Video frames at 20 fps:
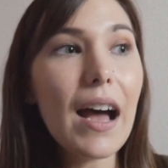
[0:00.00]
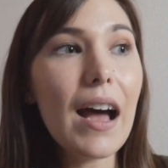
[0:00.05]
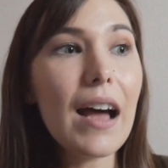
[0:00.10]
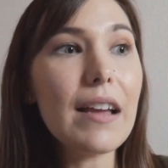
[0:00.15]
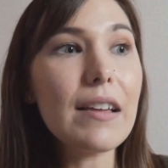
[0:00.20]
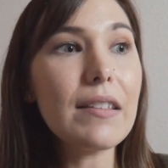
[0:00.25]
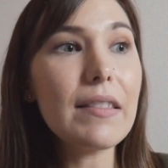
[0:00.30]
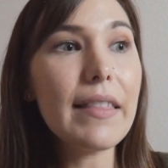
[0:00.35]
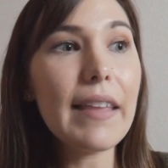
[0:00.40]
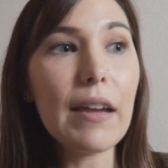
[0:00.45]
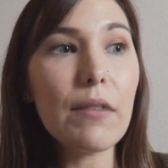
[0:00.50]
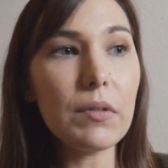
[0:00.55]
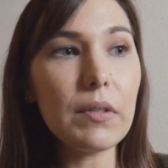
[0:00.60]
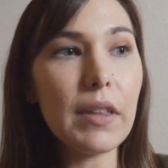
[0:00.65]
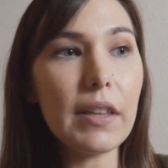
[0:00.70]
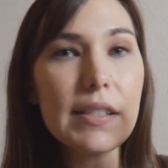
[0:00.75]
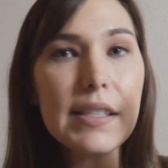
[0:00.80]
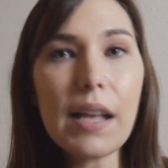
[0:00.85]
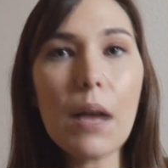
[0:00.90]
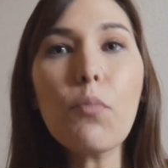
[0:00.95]
that
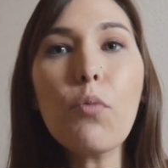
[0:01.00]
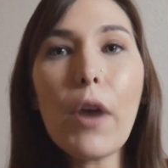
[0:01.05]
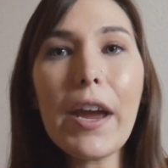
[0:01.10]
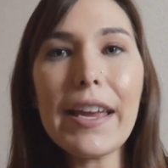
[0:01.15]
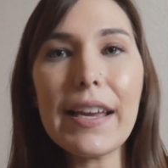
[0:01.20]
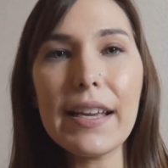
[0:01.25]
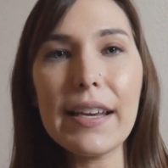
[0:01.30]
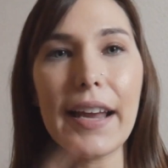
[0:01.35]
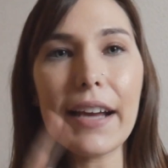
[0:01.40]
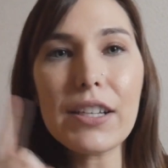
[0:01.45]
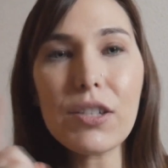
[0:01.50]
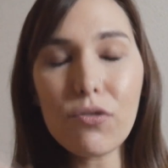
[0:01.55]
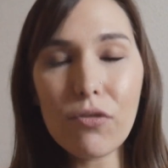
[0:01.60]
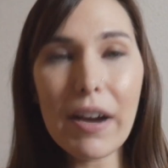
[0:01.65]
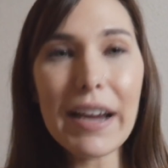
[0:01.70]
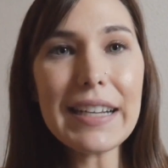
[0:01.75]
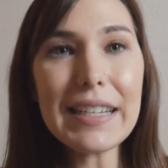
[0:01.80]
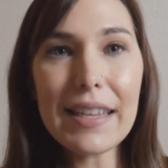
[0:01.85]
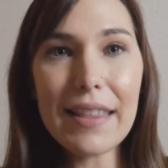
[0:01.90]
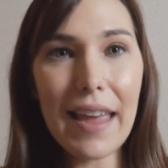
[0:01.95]
the subway connects
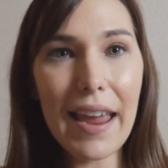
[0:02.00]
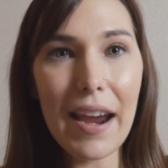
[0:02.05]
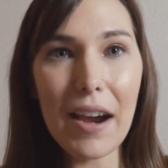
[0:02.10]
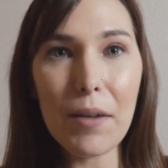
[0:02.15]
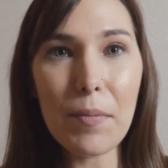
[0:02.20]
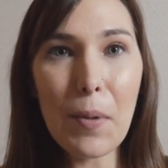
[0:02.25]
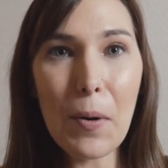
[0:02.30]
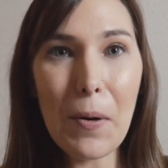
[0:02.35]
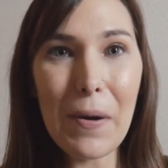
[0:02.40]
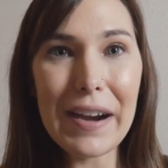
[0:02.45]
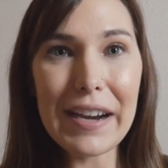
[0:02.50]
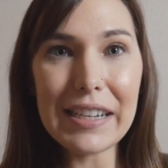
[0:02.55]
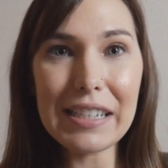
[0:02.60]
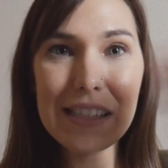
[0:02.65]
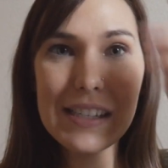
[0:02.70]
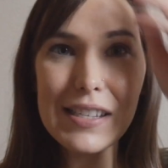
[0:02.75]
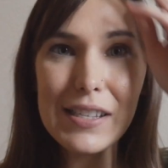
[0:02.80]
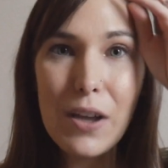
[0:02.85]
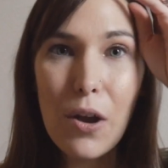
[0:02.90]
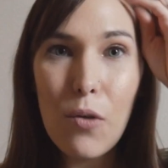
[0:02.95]
right to the airport.
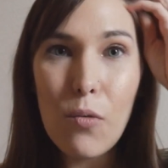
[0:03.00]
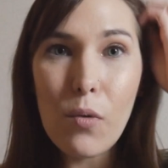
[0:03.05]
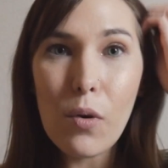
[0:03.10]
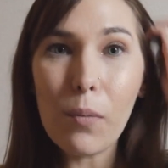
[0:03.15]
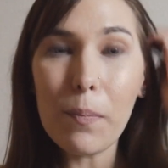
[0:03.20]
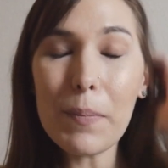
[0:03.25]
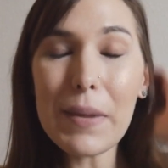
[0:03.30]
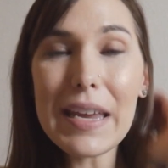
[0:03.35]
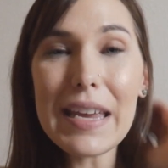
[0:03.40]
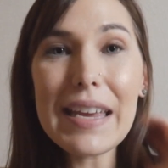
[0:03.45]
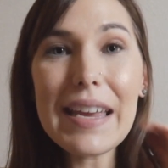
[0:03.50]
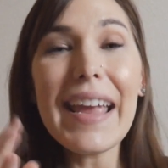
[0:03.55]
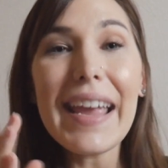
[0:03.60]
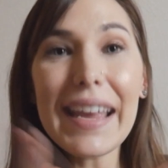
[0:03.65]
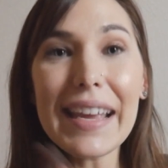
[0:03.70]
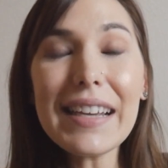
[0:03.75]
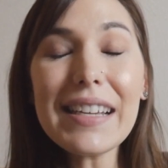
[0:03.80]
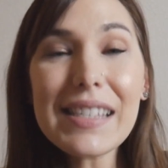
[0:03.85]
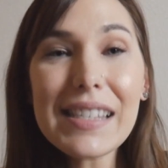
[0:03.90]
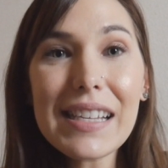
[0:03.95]
So we'll be
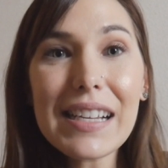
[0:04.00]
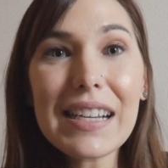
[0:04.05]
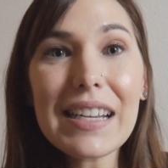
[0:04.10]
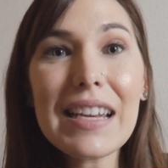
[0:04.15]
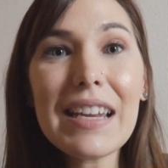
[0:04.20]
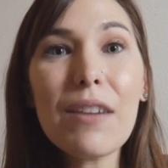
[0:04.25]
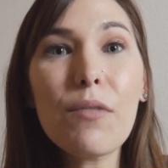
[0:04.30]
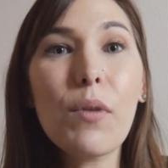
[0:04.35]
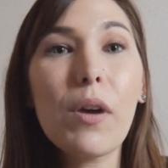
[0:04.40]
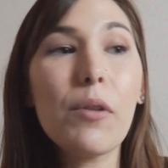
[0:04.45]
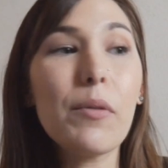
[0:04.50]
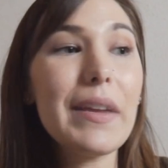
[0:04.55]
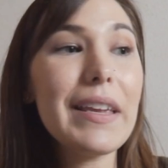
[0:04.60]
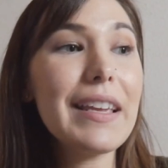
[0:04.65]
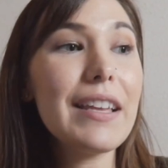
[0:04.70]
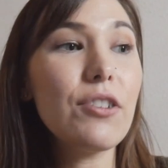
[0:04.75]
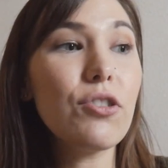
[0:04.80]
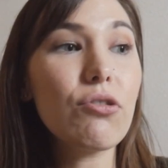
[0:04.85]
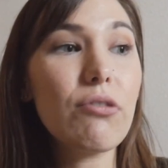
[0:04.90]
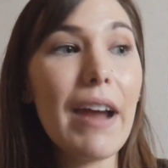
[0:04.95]
in a city where we
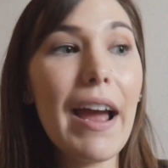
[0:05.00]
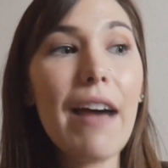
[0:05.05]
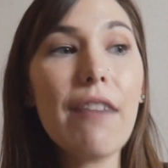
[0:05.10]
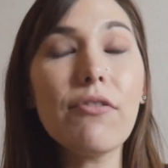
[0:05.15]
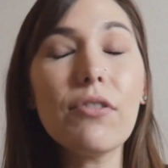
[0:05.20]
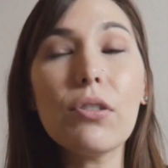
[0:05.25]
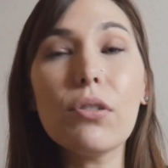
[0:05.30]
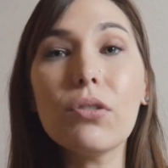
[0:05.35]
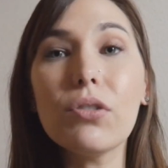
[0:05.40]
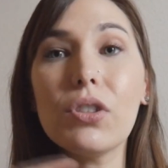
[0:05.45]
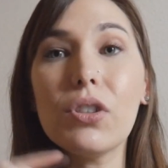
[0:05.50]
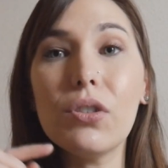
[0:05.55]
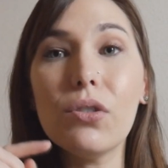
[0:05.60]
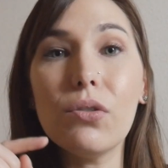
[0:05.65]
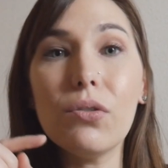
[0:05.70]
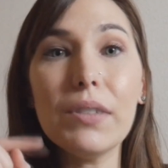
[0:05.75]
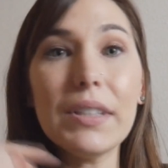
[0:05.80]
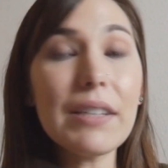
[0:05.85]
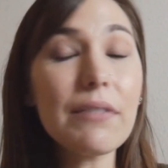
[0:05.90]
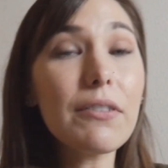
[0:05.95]
can travel
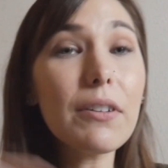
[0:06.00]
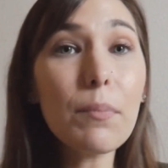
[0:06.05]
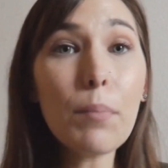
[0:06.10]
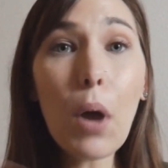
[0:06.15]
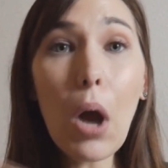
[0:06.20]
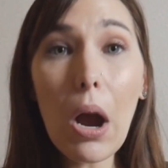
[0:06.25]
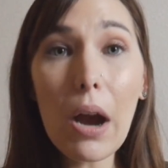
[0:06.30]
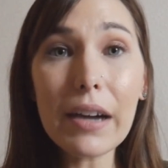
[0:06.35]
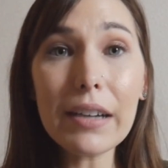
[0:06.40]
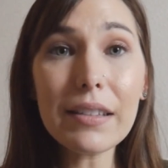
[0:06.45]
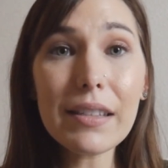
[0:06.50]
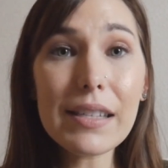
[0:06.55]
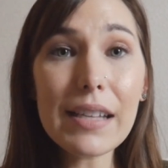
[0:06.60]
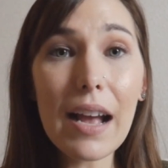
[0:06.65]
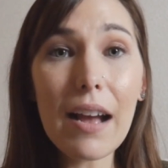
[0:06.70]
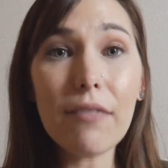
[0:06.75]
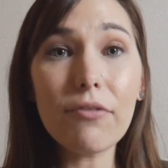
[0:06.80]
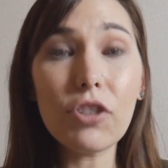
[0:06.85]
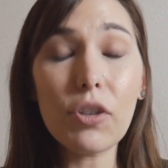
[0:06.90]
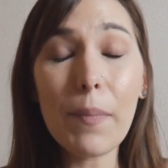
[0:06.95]
to different parts
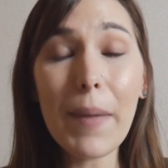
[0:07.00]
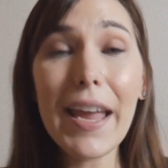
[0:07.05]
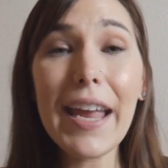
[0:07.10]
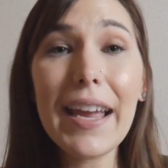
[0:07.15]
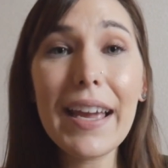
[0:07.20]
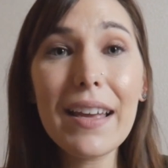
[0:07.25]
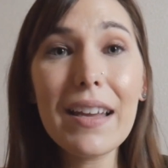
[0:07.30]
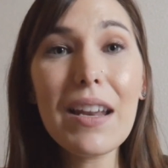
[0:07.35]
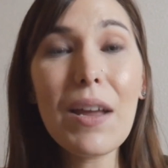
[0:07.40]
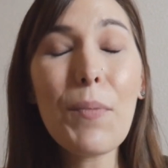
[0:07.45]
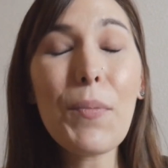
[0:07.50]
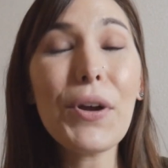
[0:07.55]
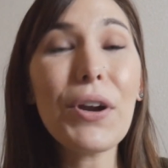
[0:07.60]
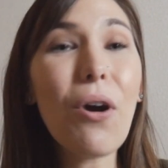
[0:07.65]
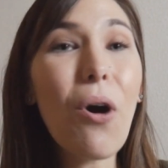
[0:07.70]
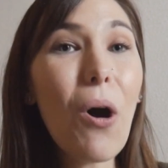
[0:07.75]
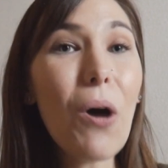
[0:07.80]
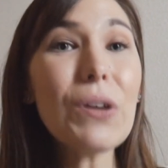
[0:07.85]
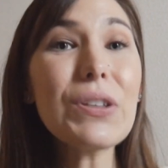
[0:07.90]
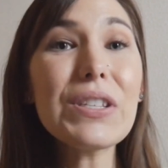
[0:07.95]
of Japan,
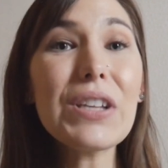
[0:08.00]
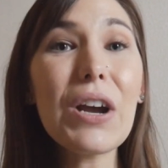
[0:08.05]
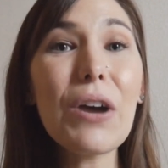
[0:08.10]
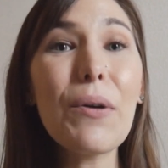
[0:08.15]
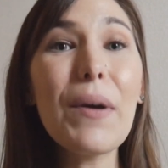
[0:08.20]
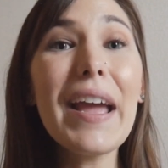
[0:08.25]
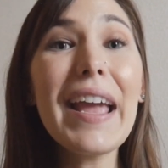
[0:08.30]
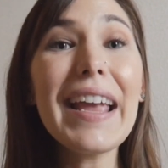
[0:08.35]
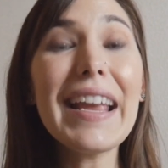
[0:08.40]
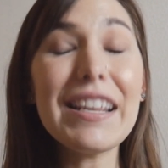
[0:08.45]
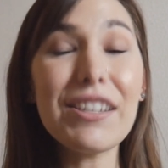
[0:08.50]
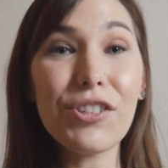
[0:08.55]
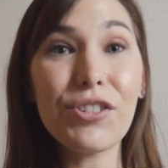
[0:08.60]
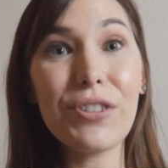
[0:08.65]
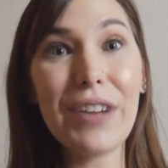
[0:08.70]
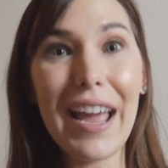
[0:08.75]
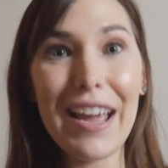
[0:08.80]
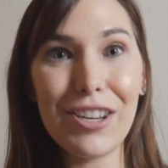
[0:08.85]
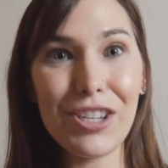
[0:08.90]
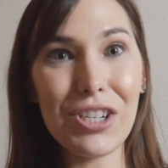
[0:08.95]
but also
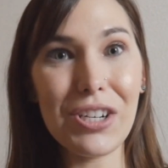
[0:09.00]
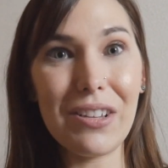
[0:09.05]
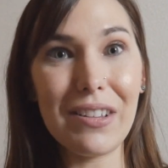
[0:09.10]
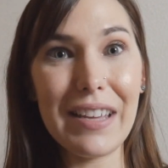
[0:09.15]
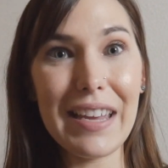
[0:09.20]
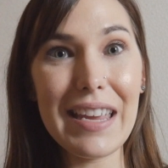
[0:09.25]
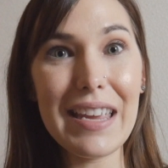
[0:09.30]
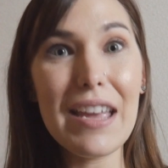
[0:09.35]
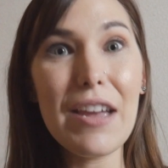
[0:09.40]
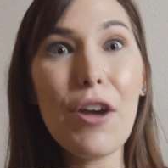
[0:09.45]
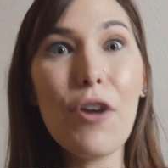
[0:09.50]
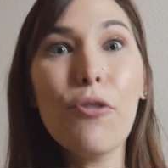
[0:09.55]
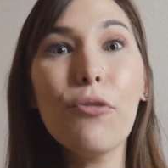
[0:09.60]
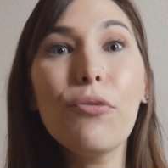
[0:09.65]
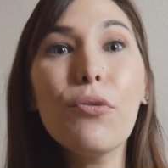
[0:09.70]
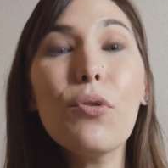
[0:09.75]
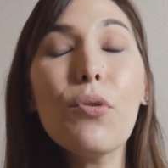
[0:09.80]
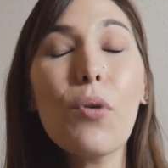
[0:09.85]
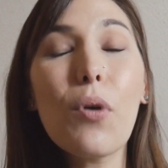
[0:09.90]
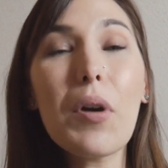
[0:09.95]
internationally.
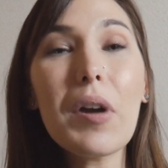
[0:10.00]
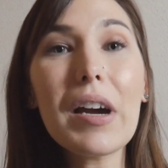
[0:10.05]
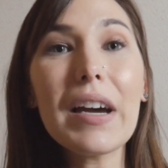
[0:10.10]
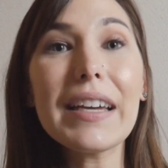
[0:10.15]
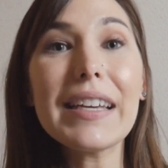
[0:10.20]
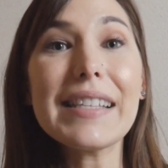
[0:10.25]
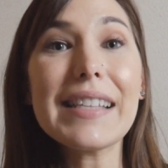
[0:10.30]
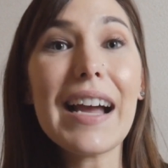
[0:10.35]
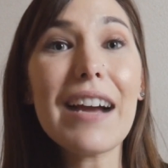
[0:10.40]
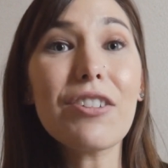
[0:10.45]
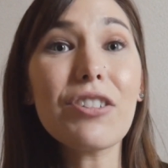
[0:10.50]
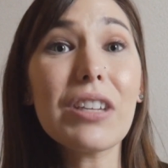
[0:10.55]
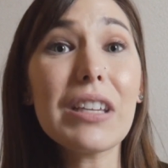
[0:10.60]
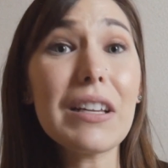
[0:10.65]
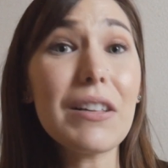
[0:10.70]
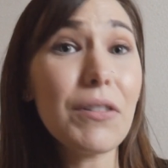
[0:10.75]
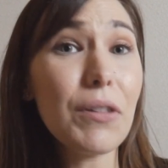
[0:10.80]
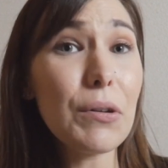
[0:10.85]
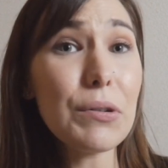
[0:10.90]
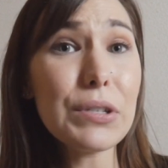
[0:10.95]
Fukuoka is actually
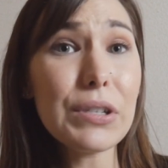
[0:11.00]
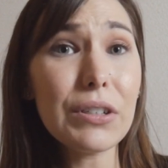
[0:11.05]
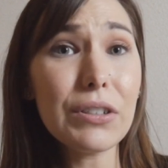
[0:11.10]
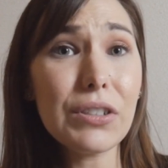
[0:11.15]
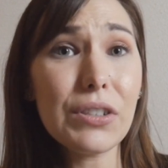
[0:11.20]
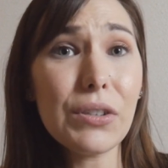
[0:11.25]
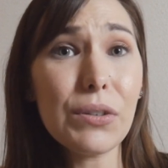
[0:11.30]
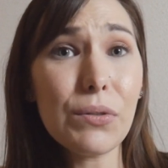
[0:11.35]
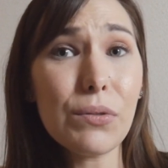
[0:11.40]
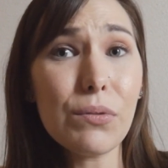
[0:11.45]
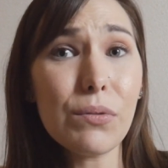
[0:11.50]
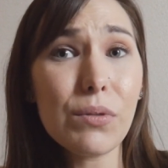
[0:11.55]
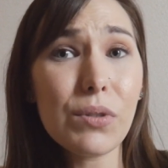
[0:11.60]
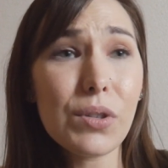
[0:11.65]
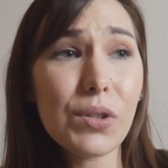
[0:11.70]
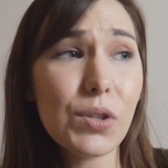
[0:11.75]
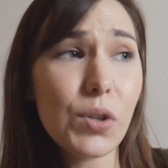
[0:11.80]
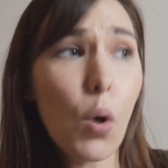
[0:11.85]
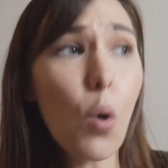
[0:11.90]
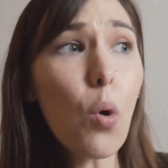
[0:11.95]
closer to
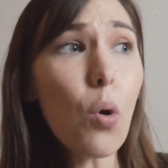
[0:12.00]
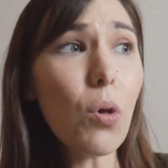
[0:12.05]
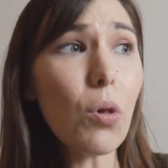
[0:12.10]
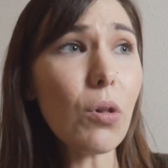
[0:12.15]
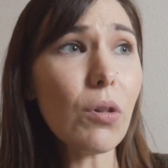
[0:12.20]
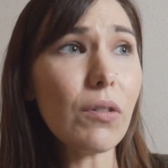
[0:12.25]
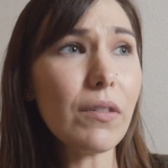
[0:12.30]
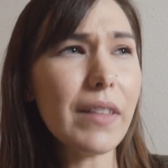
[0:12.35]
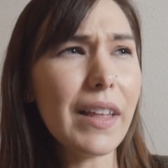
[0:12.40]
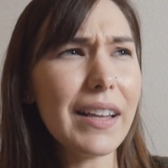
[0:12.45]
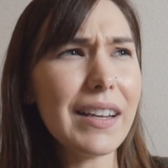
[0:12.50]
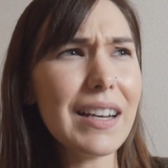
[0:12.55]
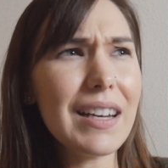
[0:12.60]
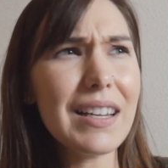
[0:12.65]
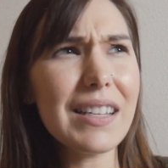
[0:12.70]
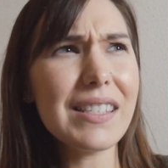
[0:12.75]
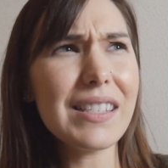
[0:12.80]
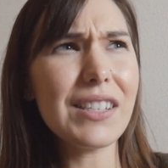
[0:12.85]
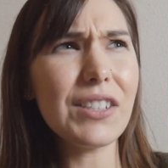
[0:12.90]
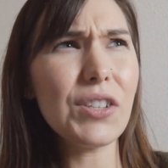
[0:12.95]
Seoul than it
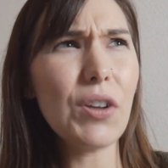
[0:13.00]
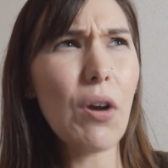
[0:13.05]
is to